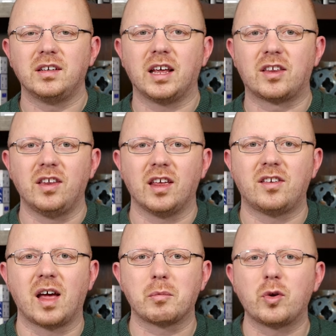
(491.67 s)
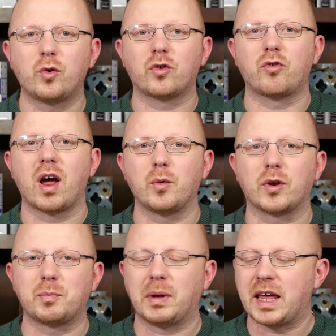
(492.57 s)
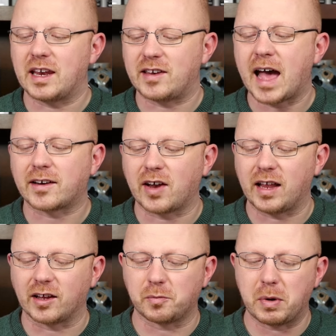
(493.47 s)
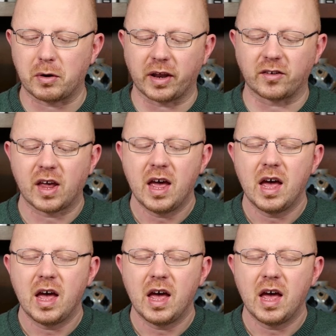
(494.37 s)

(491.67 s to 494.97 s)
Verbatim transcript: It, it, I'm going to try to explain a tactile experience,